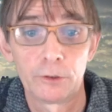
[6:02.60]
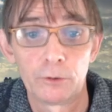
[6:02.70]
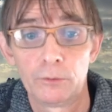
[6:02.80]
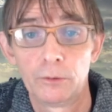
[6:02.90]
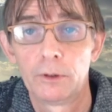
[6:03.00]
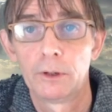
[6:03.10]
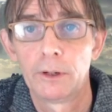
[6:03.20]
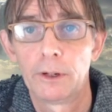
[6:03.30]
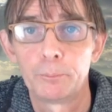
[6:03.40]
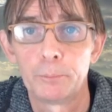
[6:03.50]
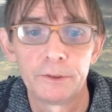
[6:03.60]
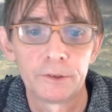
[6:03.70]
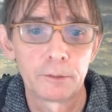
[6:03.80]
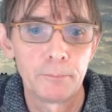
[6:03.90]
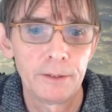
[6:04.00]
0. The output
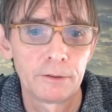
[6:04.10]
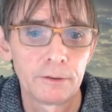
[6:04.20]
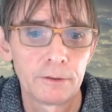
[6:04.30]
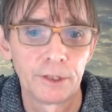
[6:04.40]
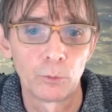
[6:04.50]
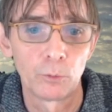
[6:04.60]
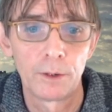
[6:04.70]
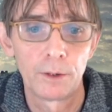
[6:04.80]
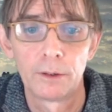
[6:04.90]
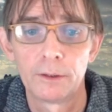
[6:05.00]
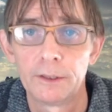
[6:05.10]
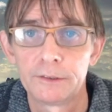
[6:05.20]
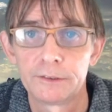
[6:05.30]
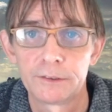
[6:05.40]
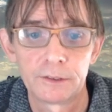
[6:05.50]
is remained, 0, 1,
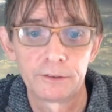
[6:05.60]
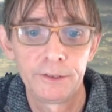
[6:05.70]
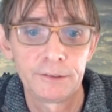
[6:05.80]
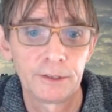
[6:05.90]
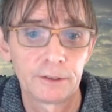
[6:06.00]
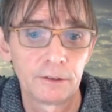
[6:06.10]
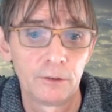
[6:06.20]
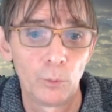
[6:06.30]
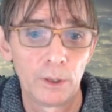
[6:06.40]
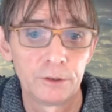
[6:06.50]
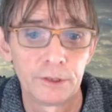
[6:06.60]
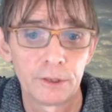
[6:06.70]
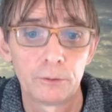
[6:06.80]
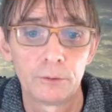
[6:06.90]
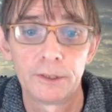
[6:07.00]
this is a reset, 1,
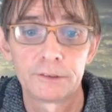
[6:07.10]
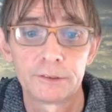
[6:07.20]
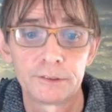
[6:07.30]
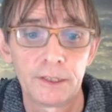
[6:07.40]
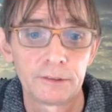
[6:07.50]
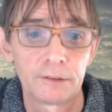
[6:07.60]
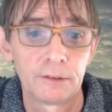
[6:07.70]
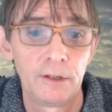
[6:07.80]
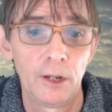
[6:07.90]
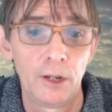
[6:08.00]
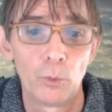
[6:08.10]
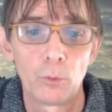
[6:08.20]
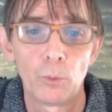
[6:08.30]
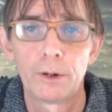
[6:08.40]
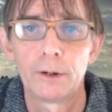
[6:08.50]
0, that's a set, and
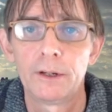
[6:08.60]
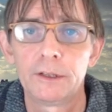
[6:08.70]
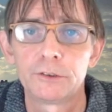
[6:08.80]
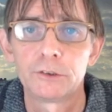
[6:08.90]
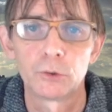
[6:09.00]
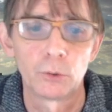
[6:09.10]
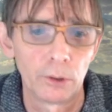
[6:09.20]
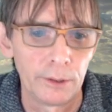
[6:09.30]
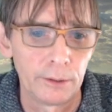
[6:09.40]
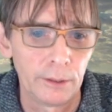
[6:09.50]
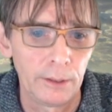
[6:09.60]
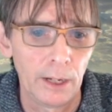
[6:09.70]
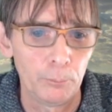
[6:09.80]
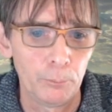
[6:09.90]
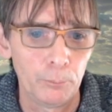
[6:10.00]
1, 1 is toggling the
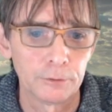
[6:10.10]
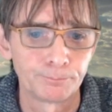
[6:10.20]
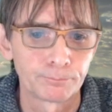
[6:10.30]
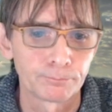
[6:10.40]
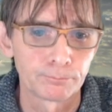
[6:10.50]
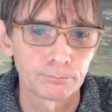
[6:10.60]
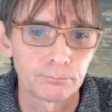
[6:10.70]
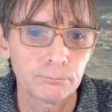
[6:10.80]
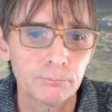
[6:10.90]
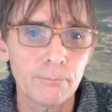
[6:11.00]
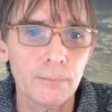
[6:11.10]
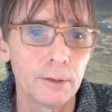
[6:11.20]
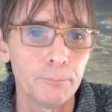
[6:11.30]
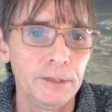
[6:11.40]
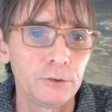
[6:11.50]
output.
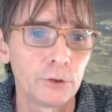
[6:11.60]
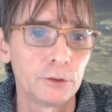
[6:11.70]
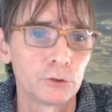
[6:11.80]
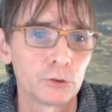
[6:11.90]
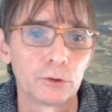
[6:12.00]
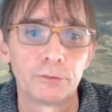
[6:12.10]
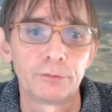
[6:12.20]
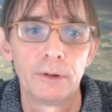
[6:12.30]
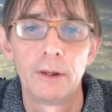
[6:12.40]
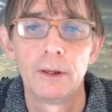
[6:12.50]
It means you can sort of